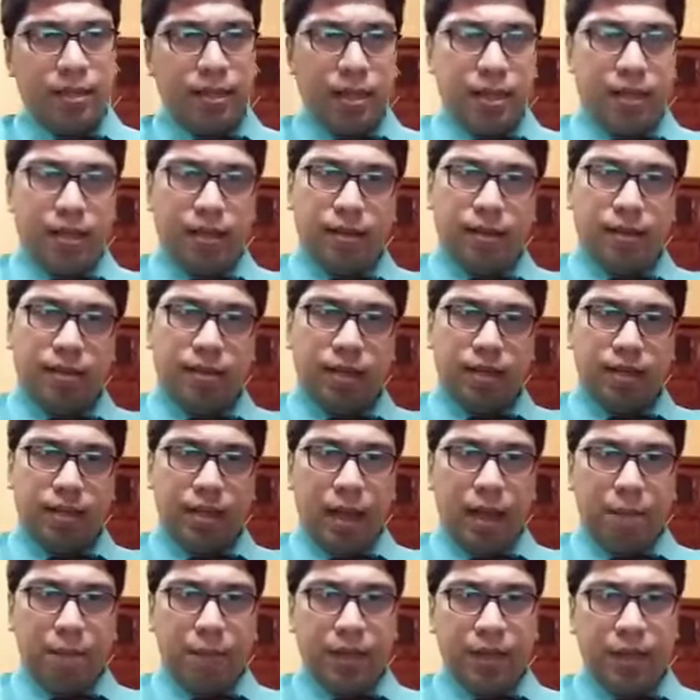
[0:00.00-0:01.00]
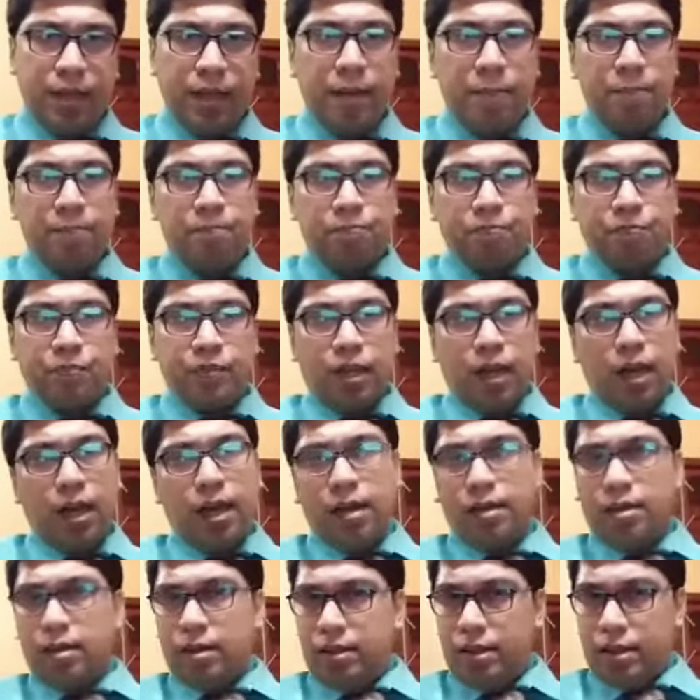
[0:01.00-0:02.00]
is having a
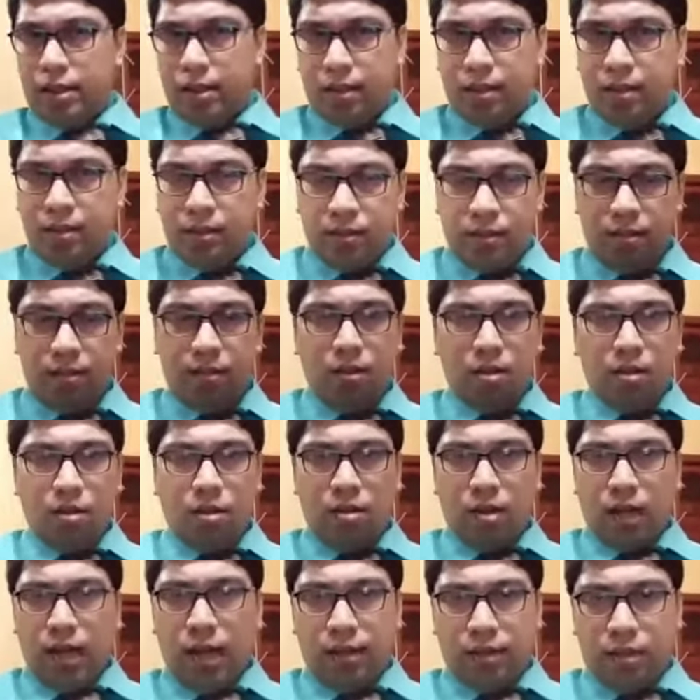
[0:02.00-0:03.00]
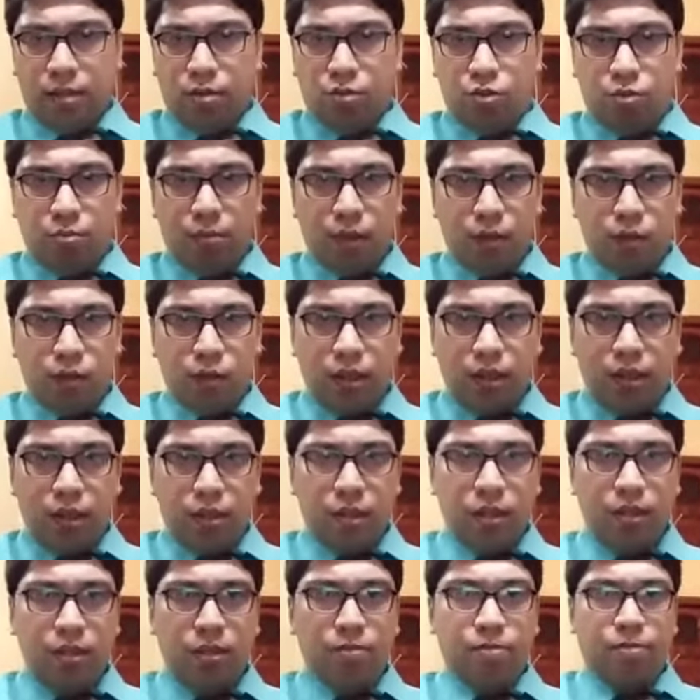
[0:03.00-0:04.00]
heart attack or acute
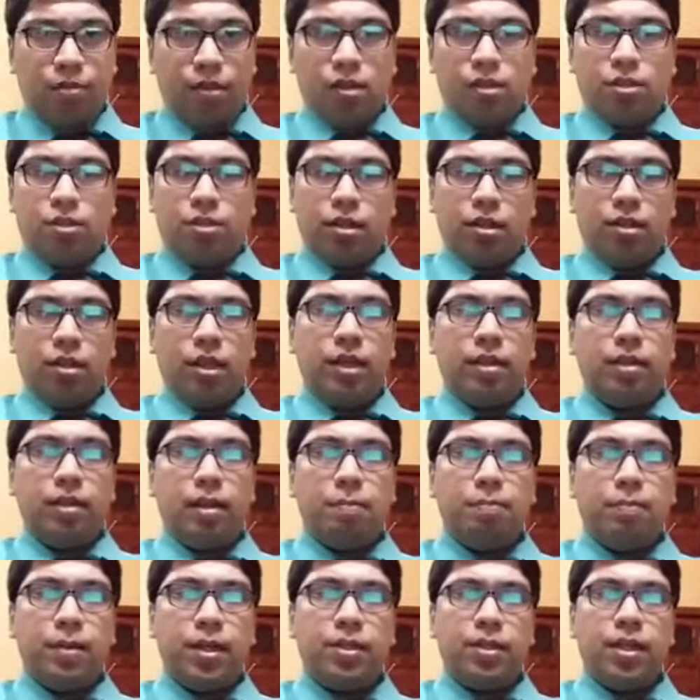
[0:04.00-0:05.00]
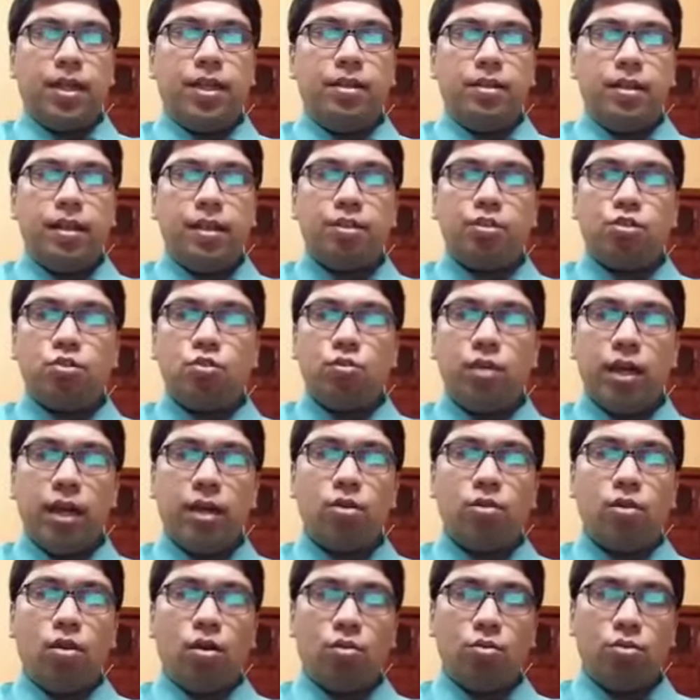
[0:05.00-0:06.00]
myocardial infarction, and the patient needs to
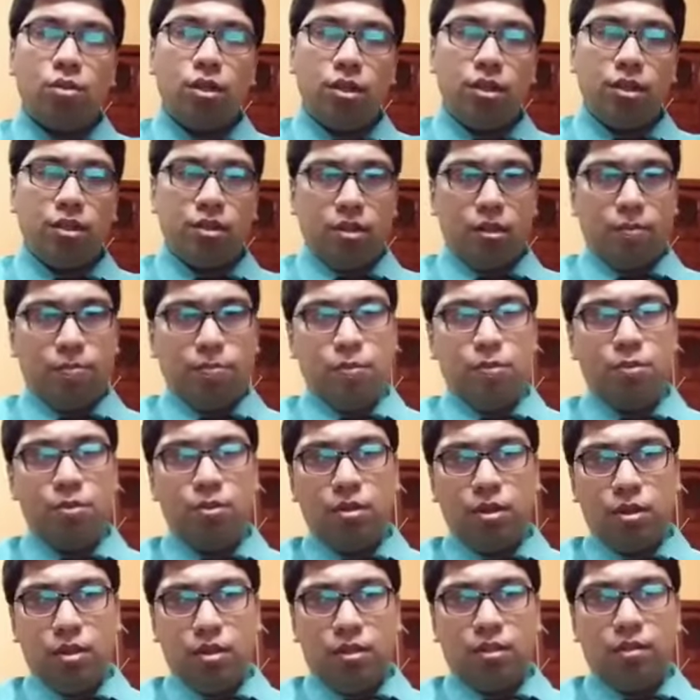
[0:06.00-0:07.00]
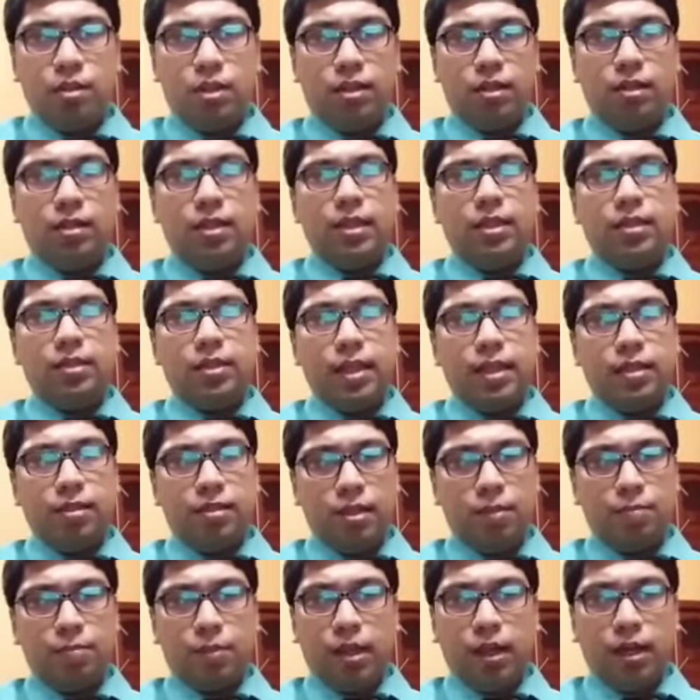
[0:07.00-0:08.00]
a coronary support, that is
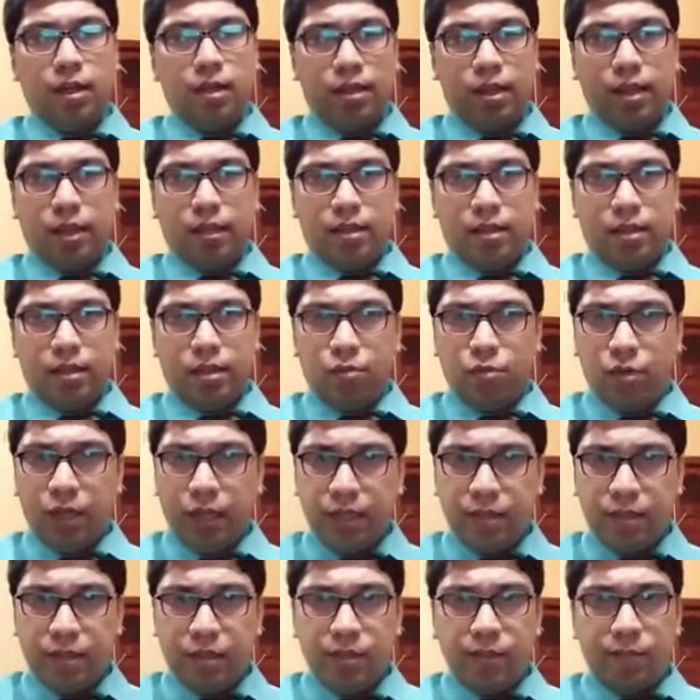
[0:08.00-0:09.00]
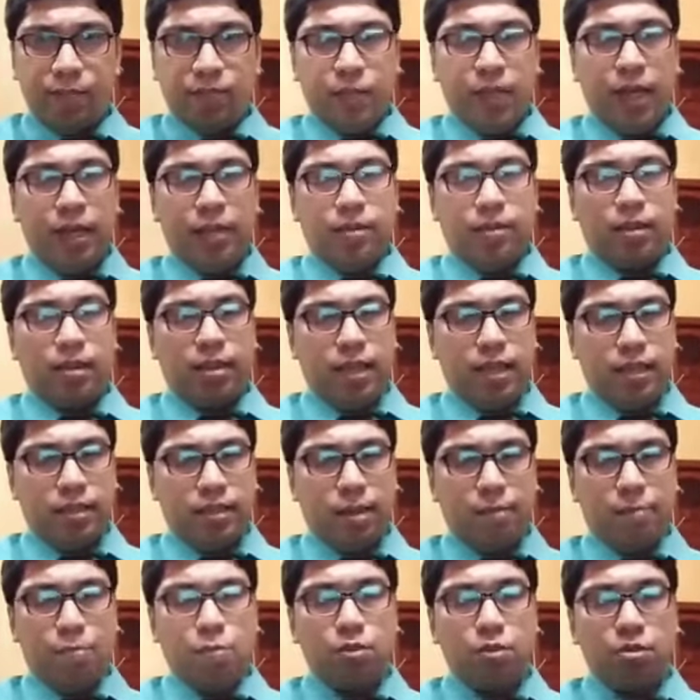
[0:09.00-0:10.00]
intensive cardiac care unit, and
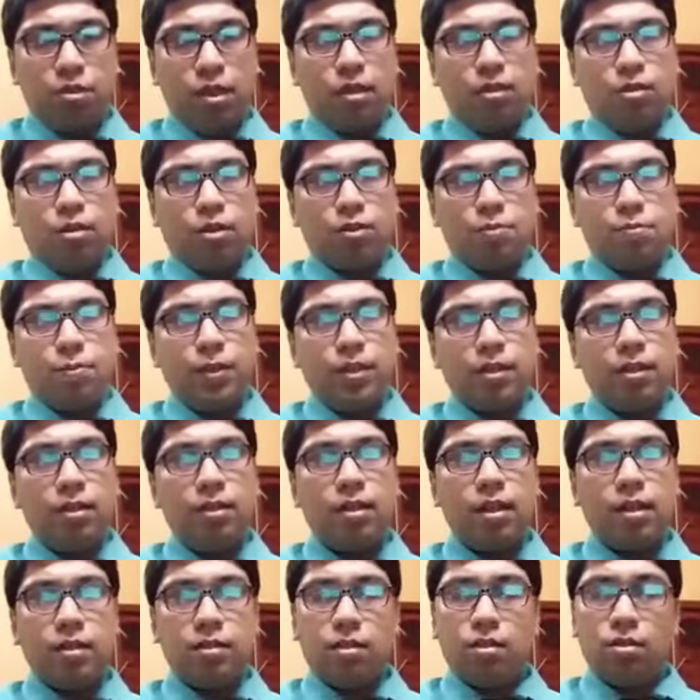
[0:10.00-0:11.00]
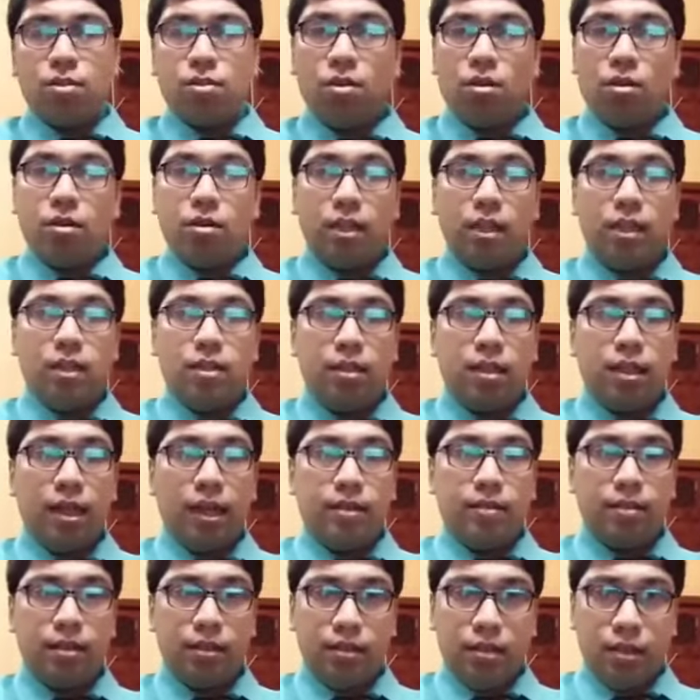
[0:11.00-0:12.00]
suppose that hospital doesn't contain any
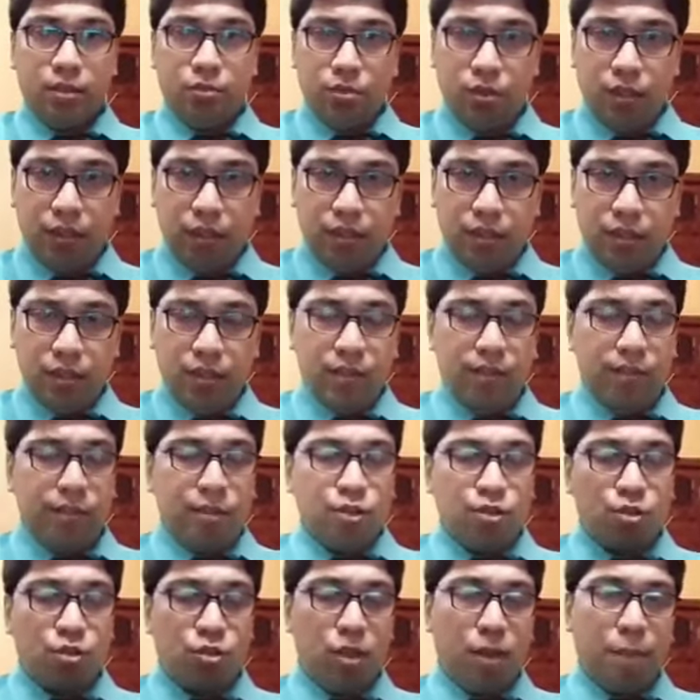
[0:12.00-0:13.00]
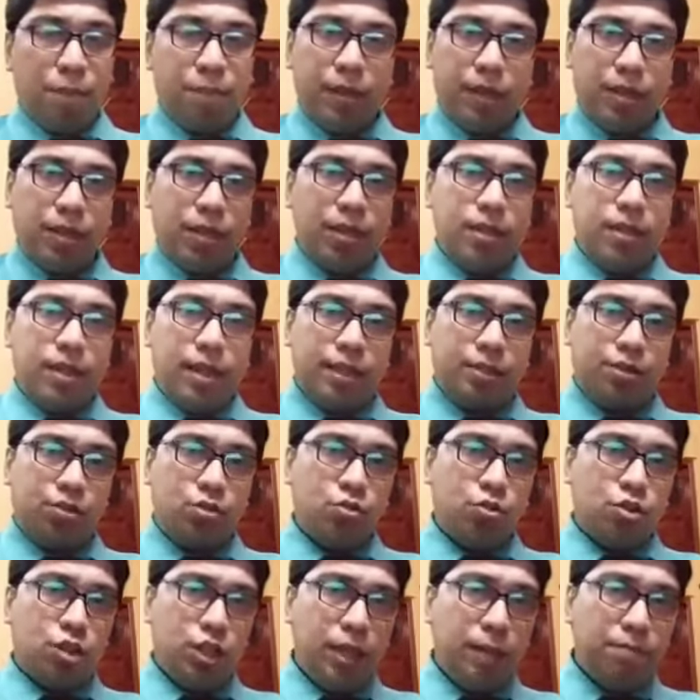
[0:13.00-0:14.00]
ICC unit. So the patient has
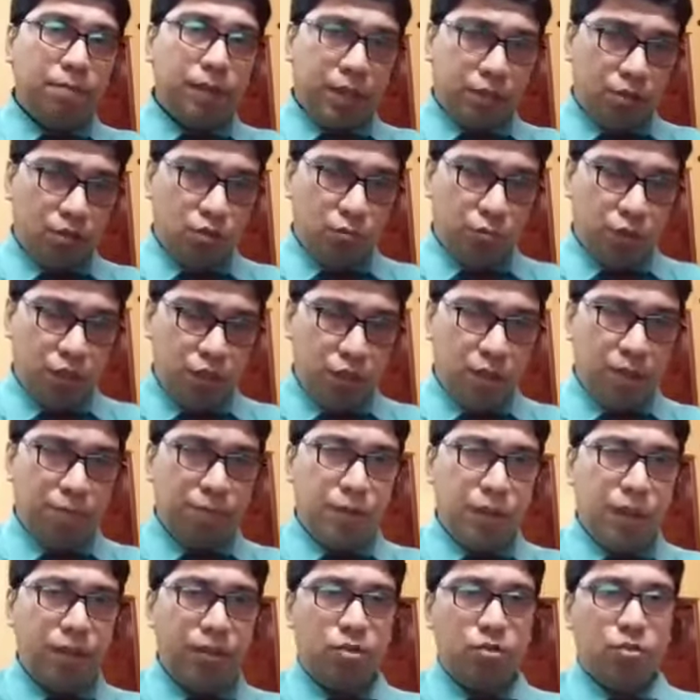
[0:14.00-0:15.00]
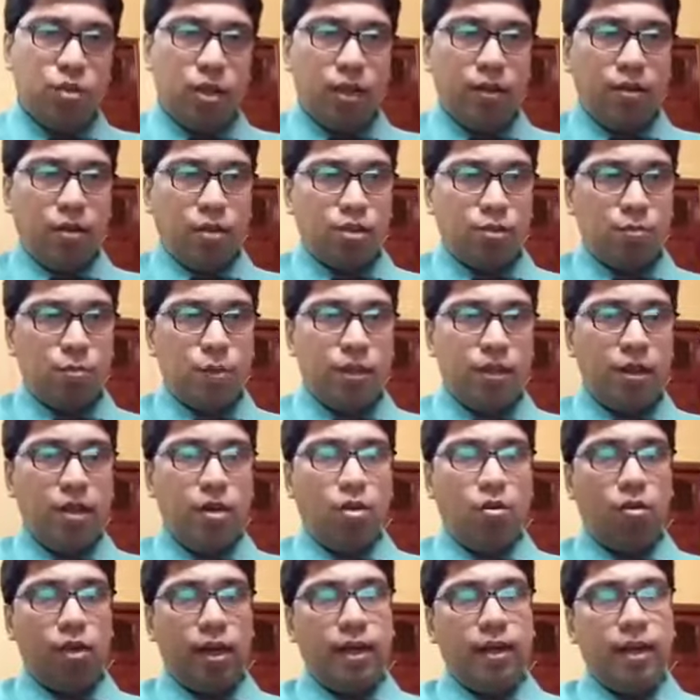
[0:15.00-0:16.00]
to be shifted to a
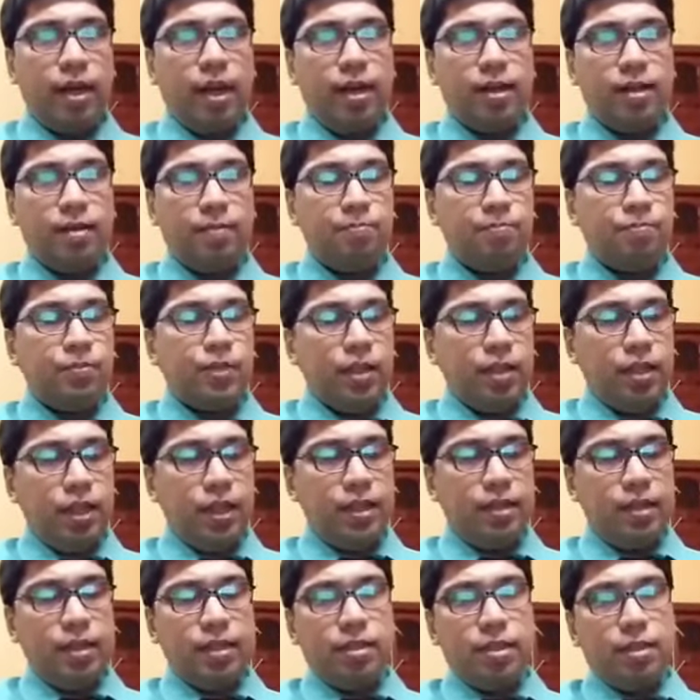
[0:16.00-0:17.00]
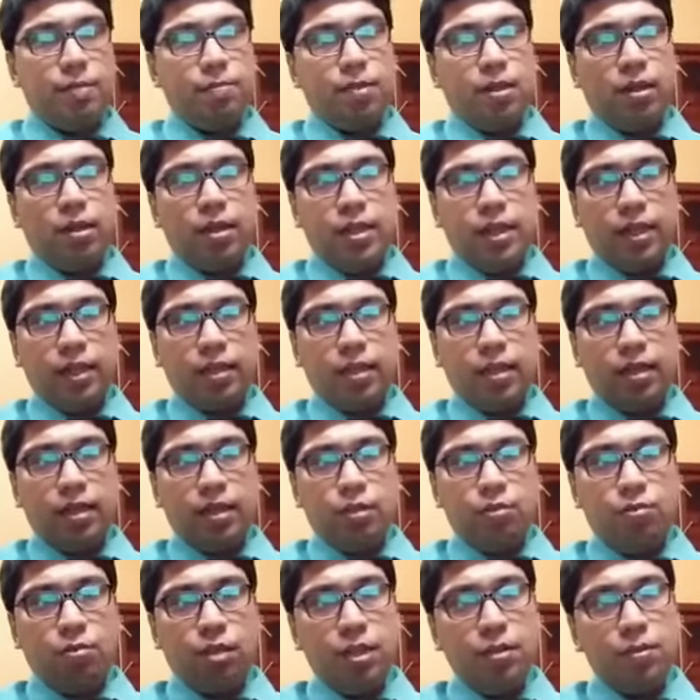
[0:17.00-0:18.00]
hospital where intensive cardiac care
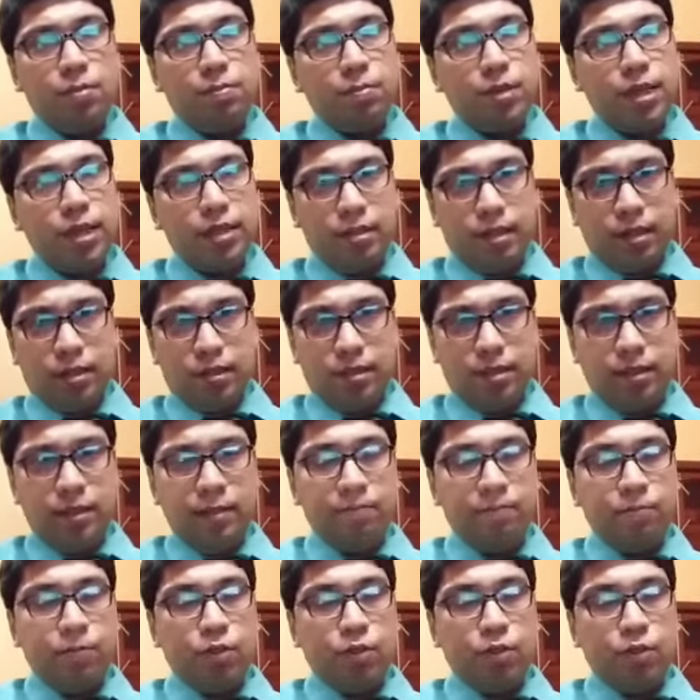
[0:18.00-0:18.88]
unit present.